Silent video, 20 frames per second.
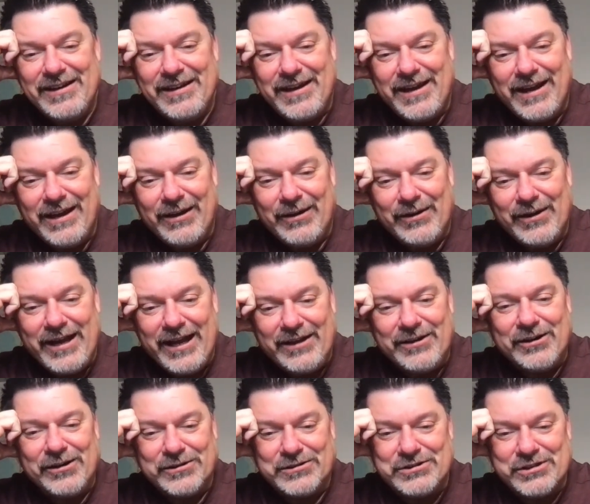how at
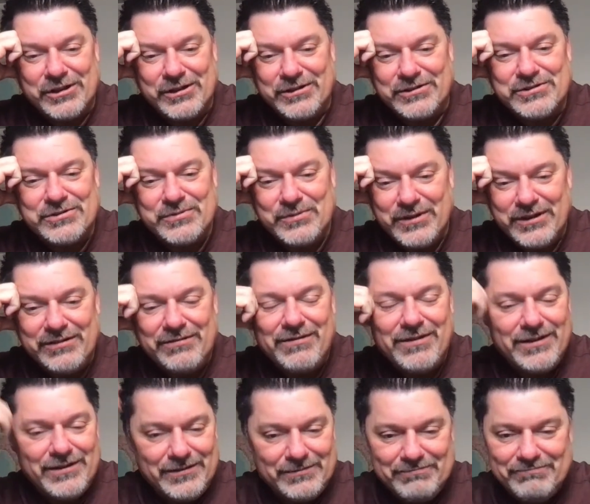her church, one of
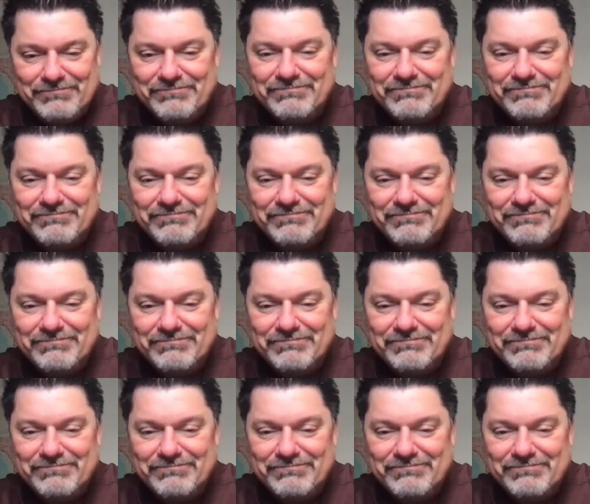the